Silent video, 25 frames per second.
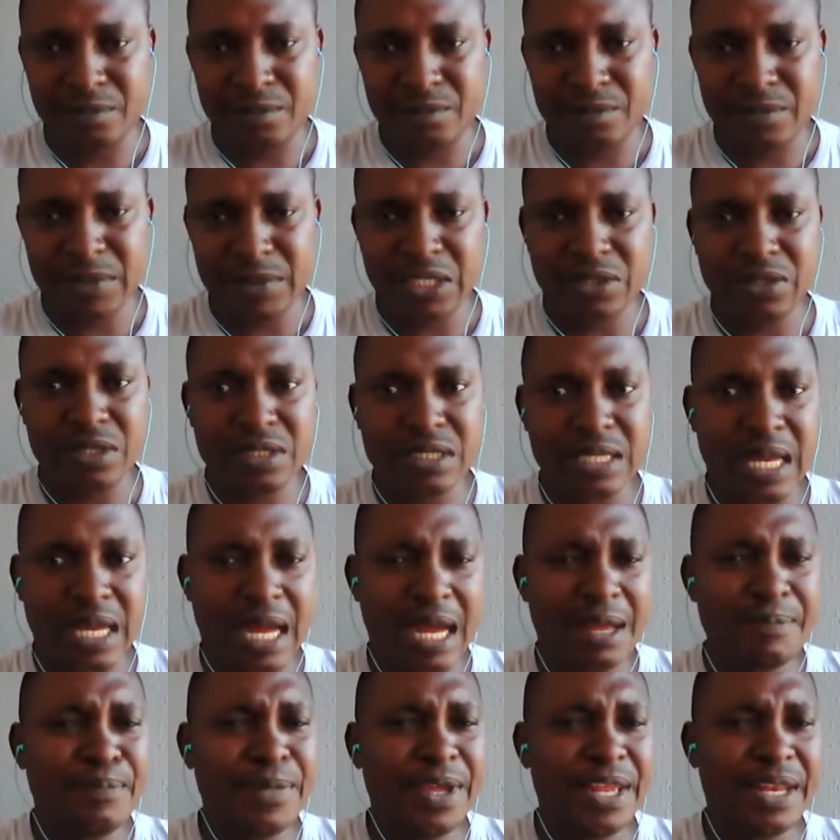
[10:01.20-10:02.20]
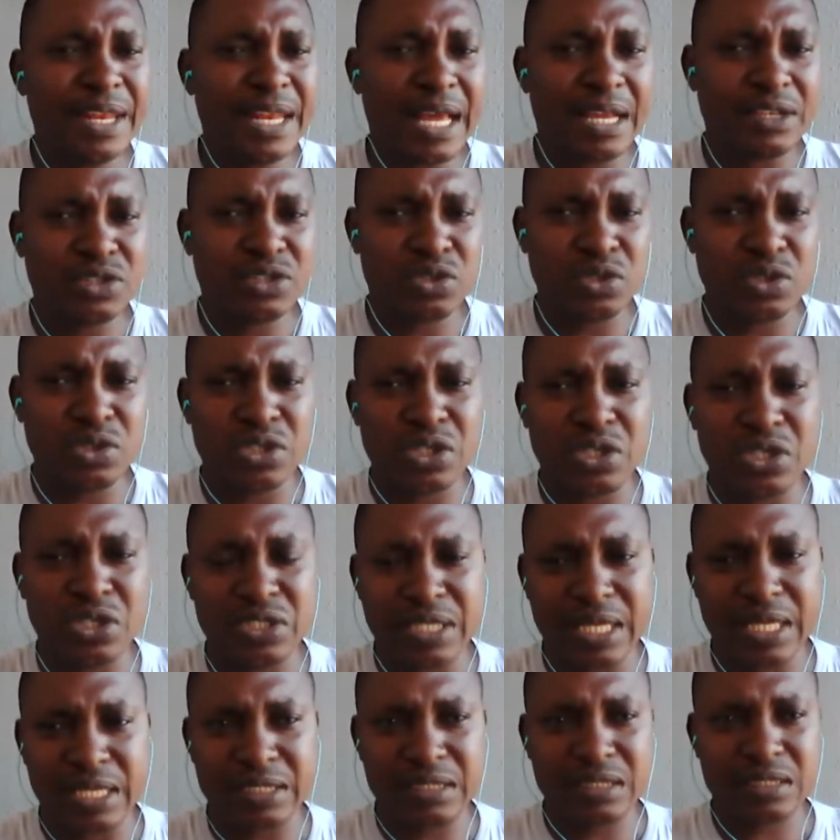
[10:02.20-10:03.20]
because admin has told us
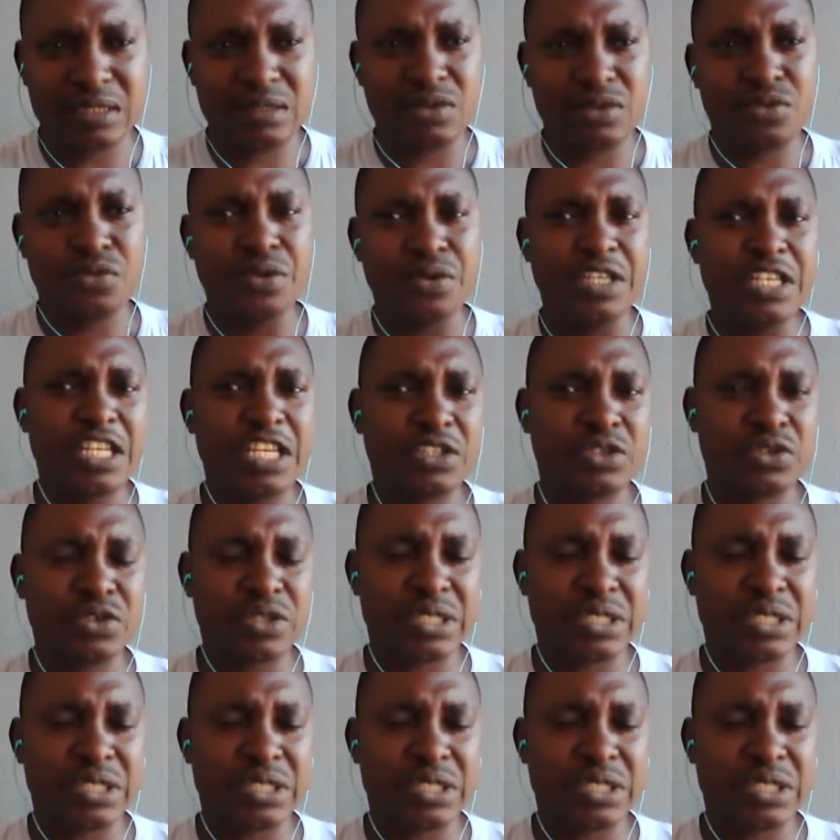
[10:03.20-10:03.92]
that we need to